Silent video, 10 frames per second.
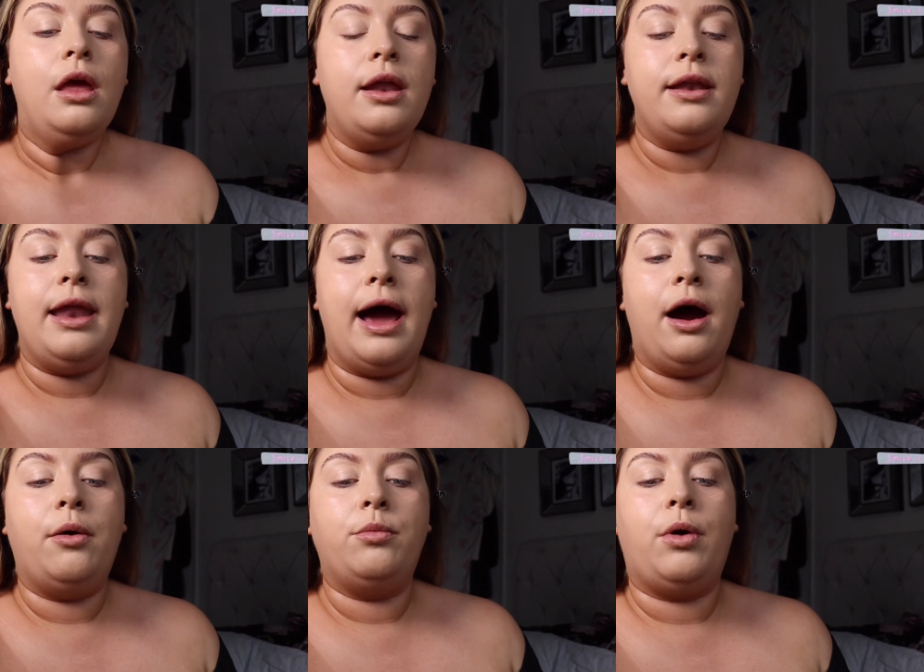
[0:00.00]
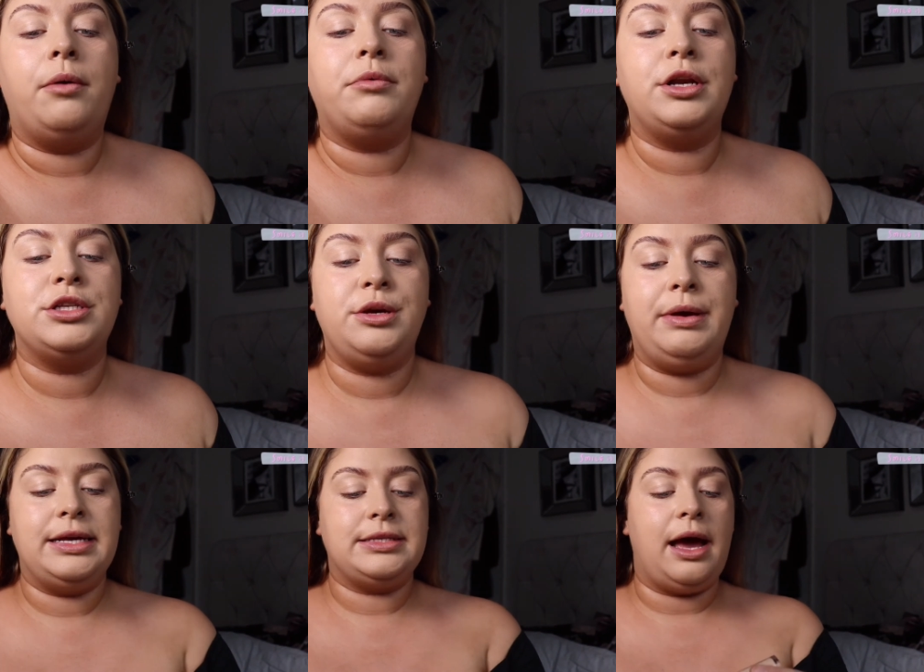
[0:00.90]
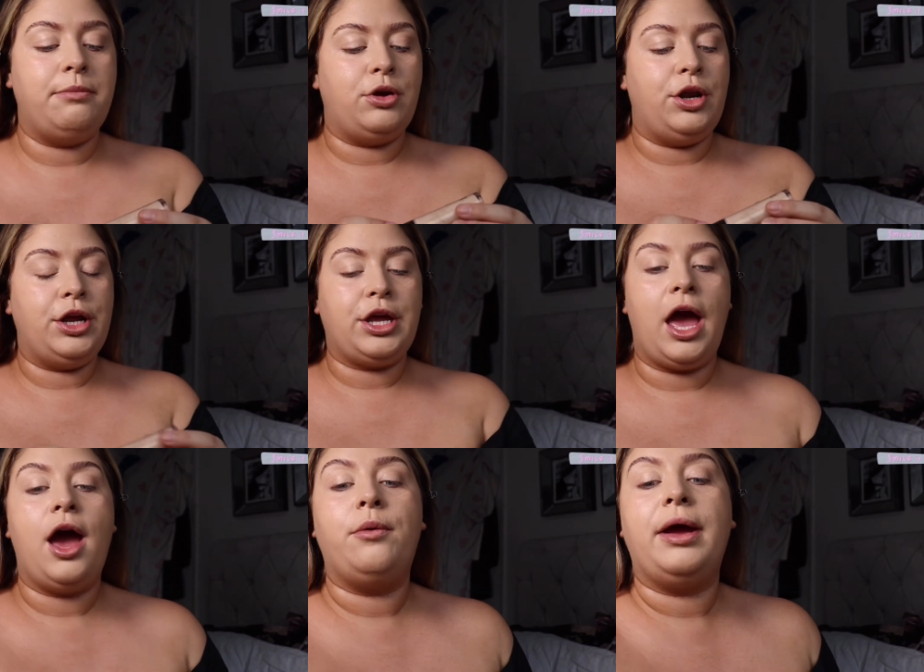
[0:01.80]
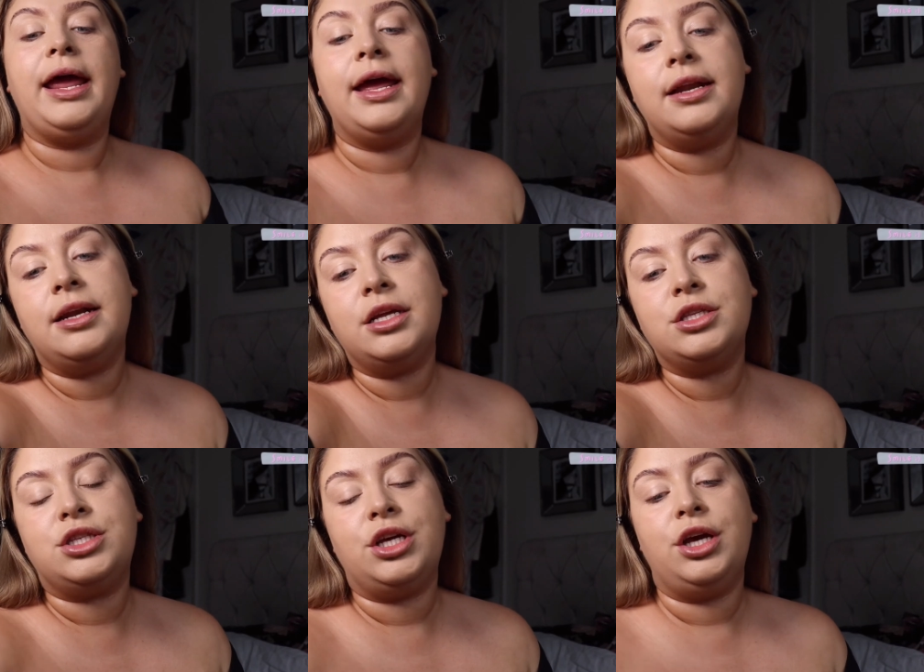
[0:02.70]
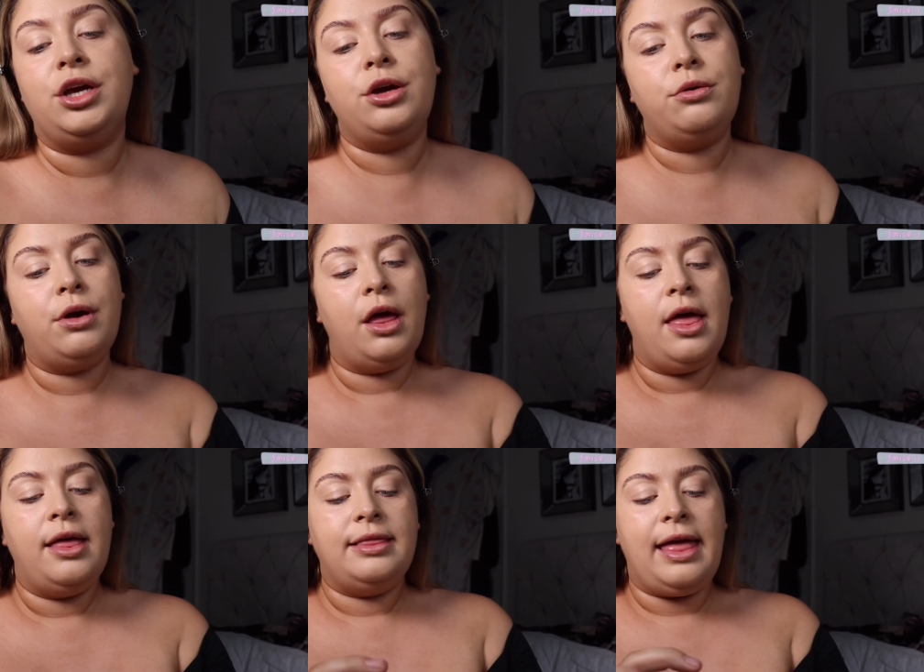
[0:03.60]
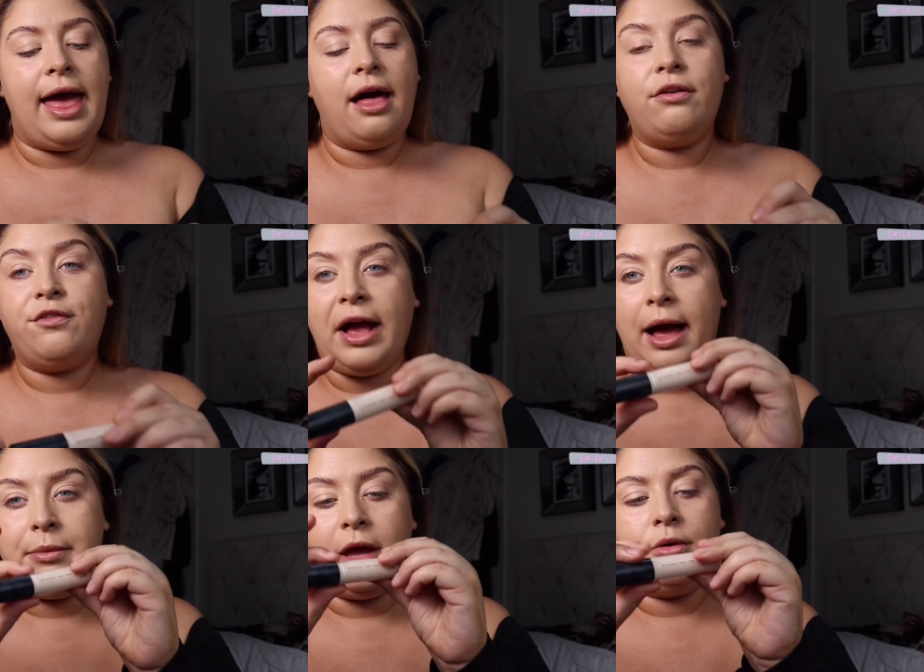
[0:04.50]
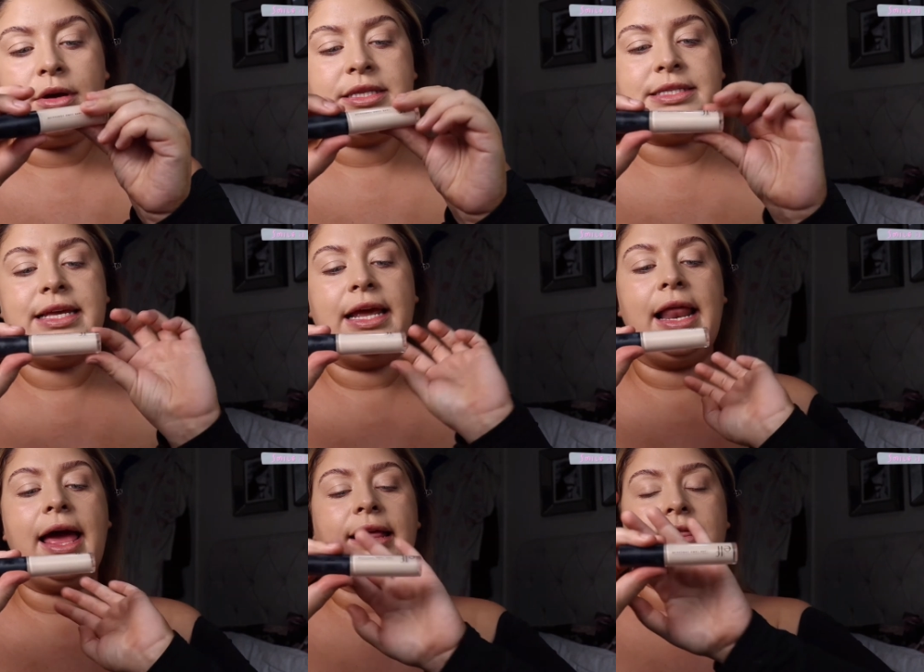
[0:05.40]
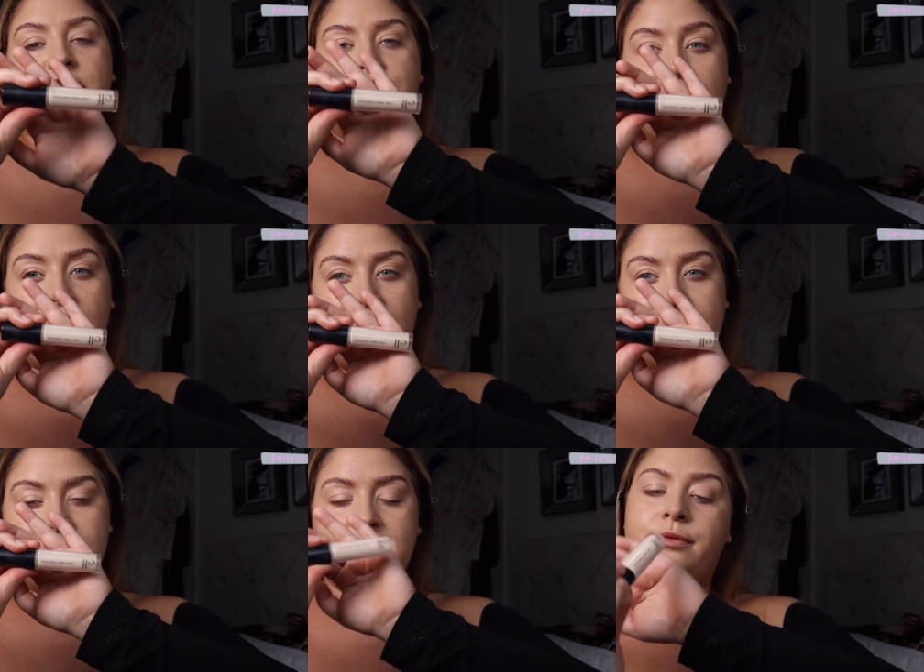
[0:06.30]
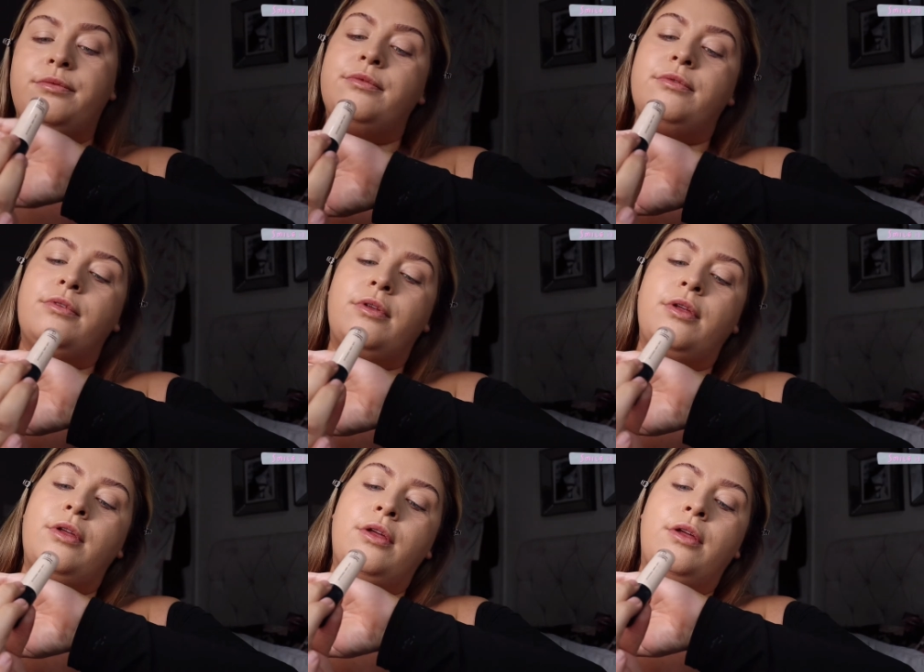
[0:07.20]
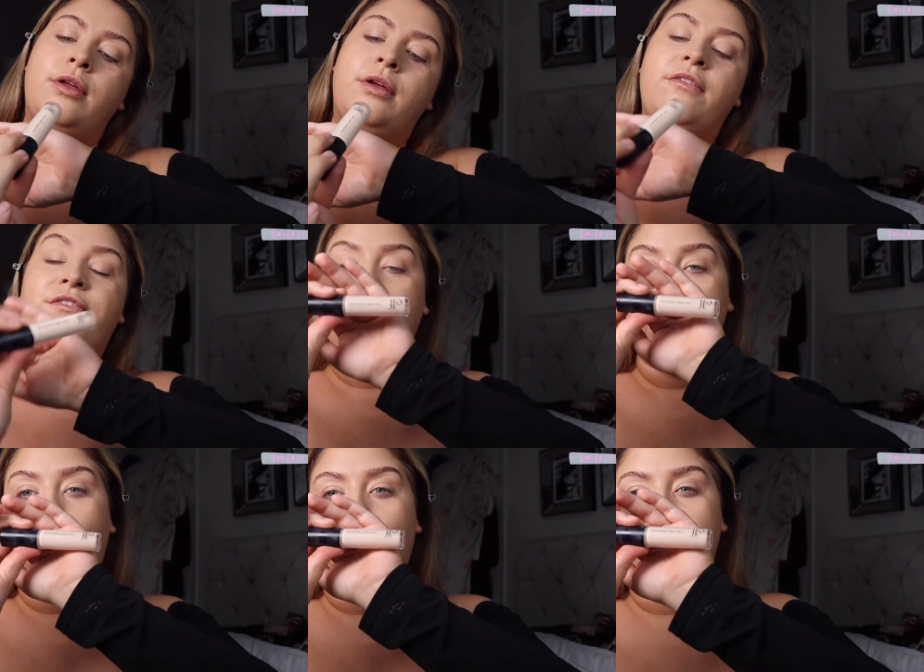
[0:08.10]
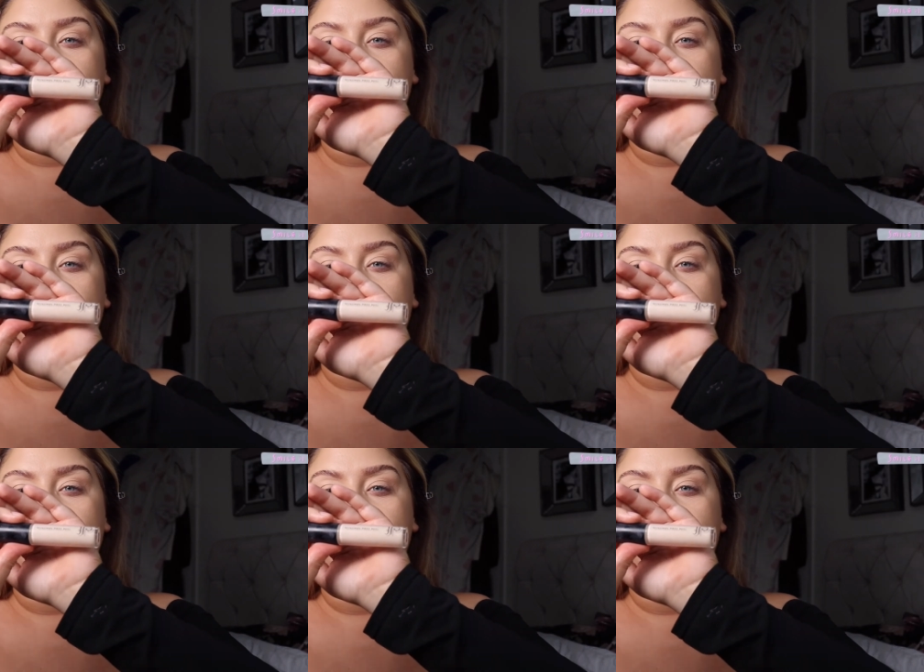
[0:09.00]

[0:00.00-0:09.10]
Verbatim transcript: Now what I'm going to do is I'm going to go into the e.l.f. Camo Concealer in the shade Fair Warm.